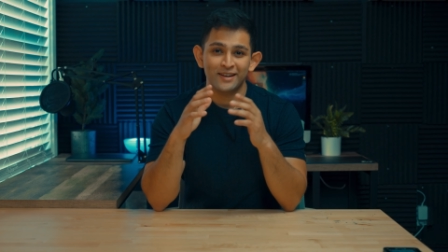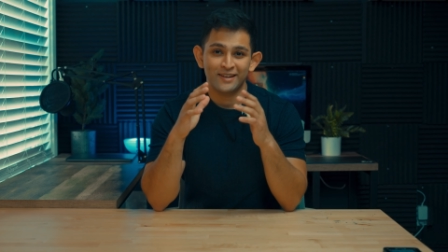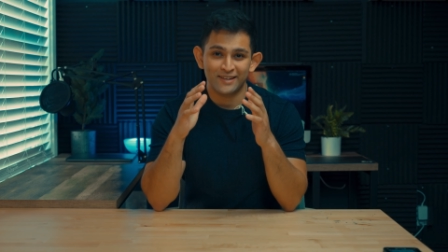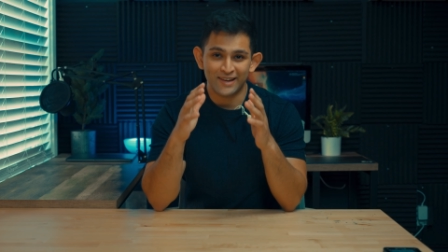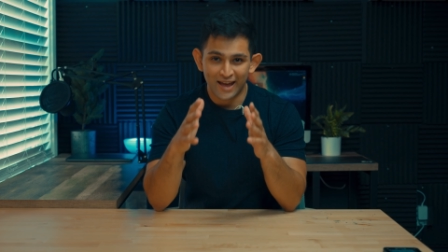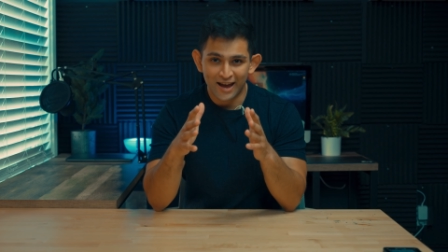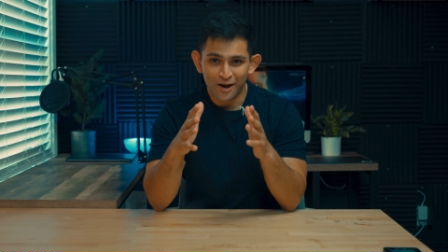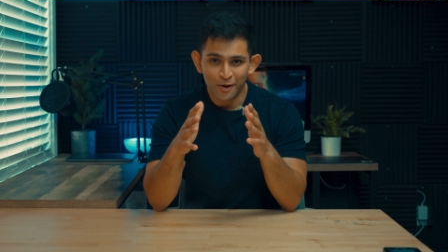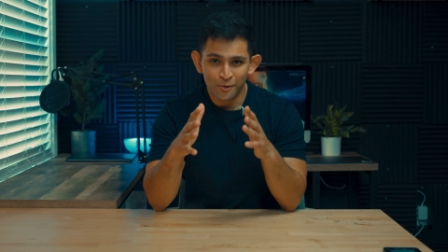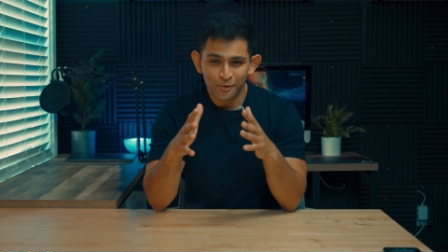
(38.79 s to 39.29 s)

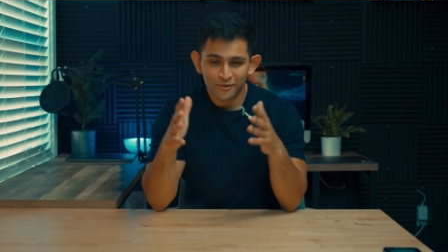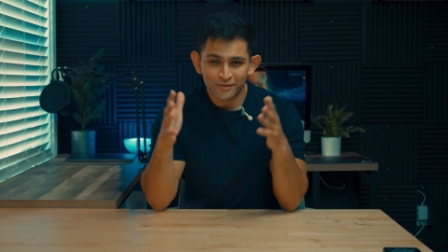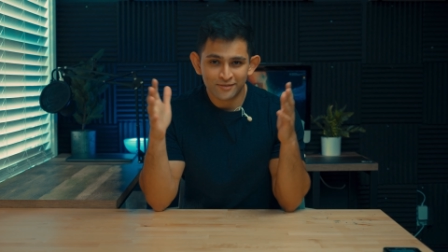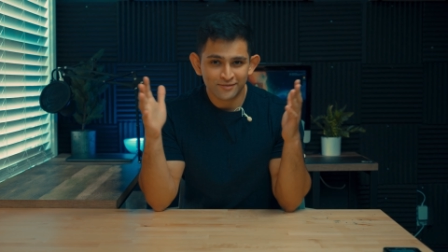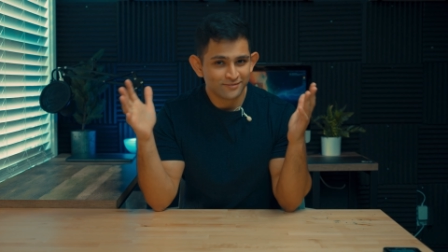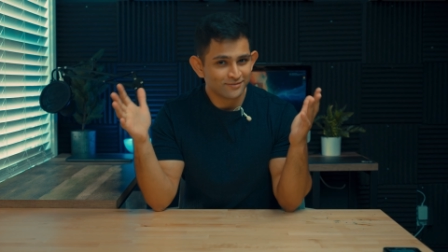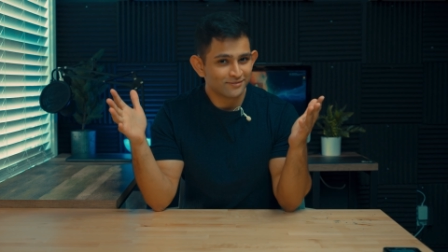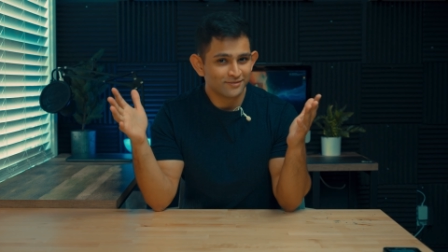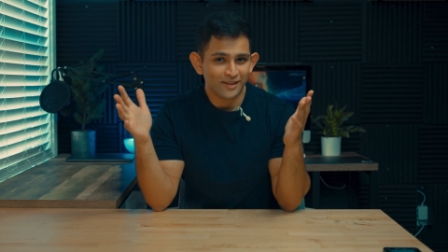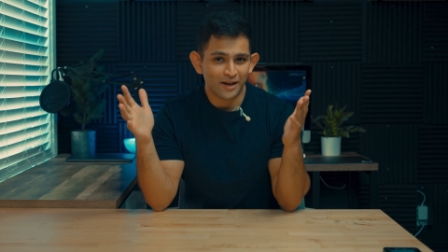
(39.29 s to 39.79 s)
Now,
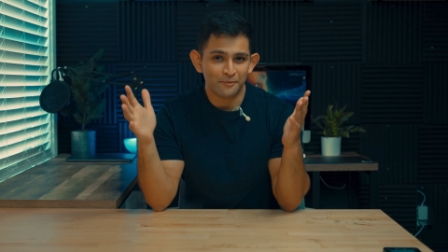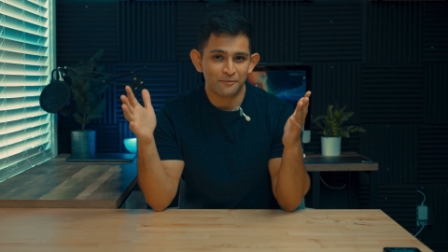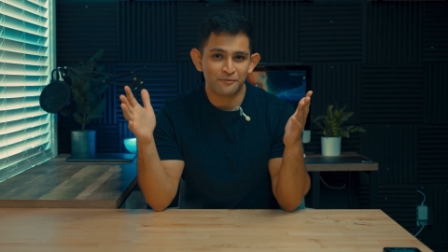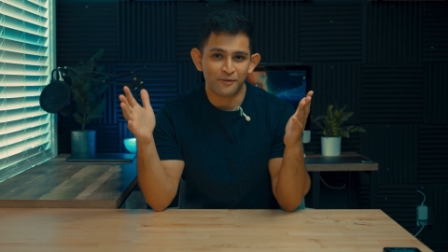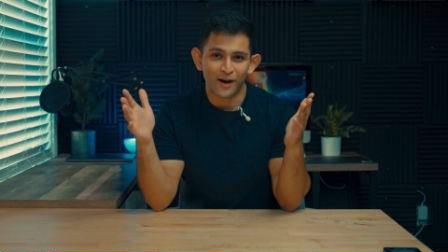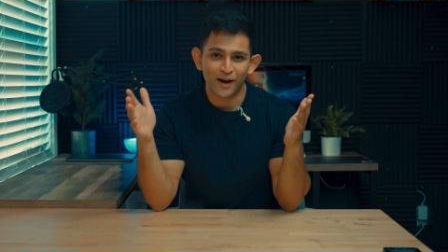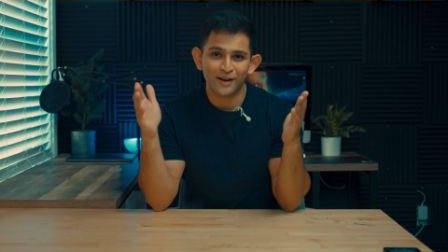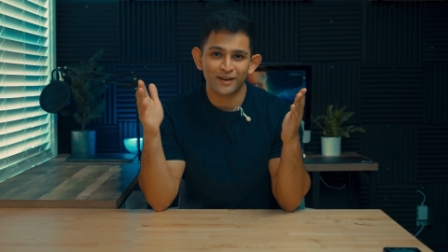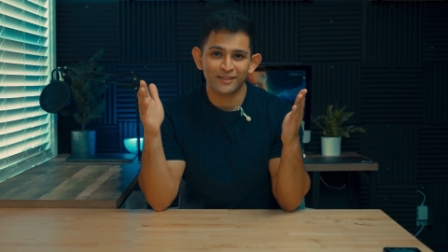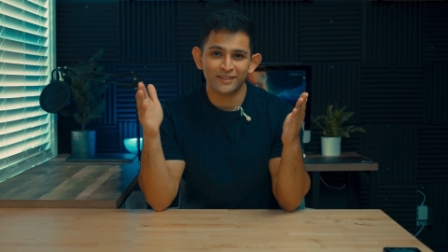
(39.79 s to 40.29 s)
I'm
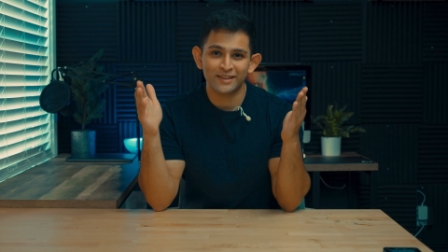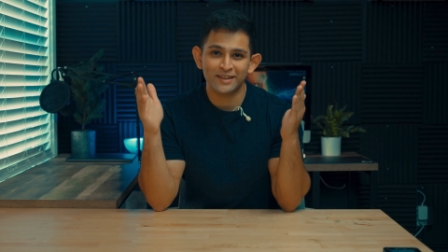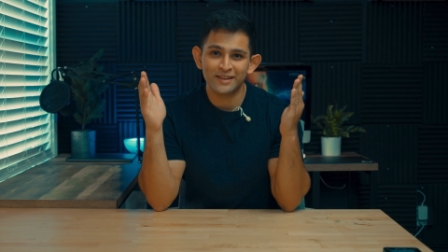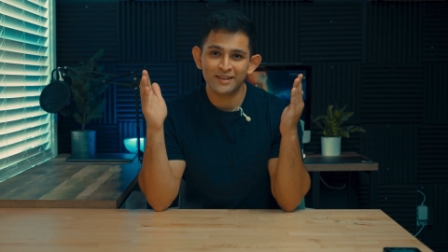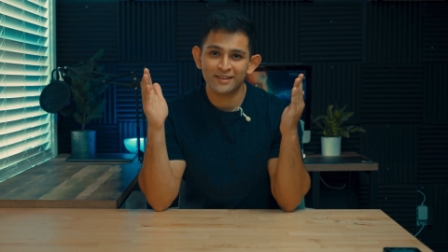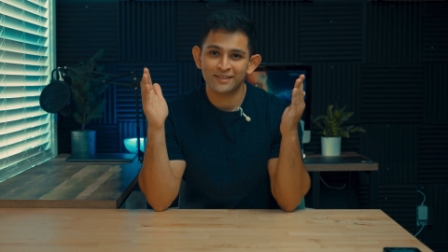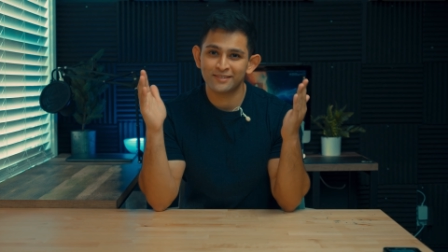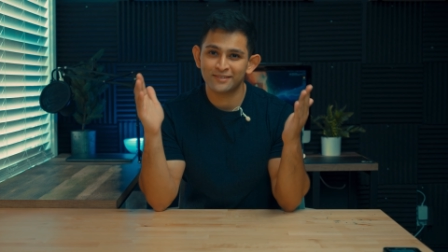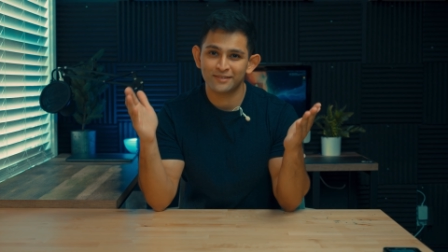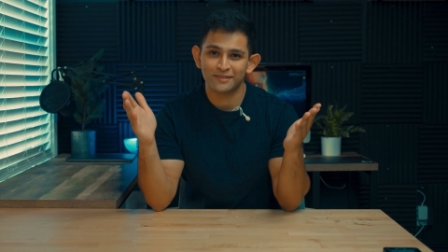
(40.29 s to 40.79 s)

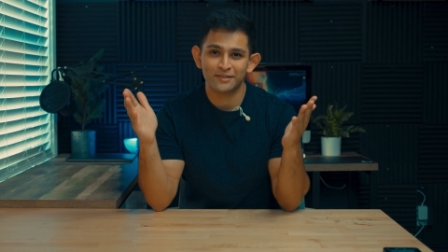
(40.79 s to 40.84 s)
finally